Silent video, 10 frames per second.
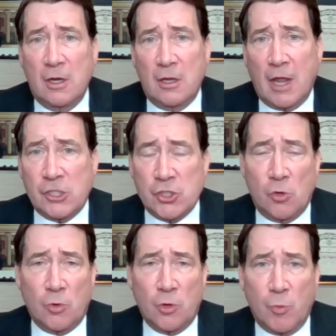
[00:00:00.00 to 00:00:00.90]
like
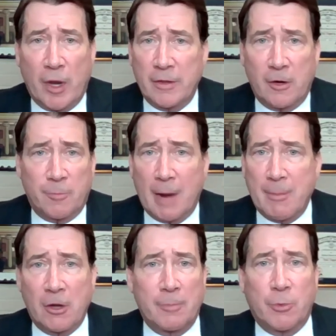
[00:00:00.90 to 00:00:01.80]
solar and wind that are
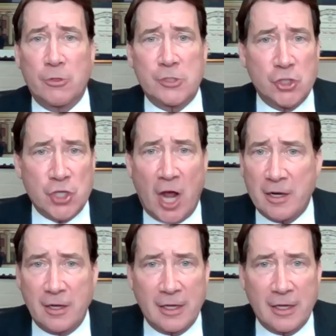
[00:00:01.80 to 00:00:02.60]
primarily produced in China,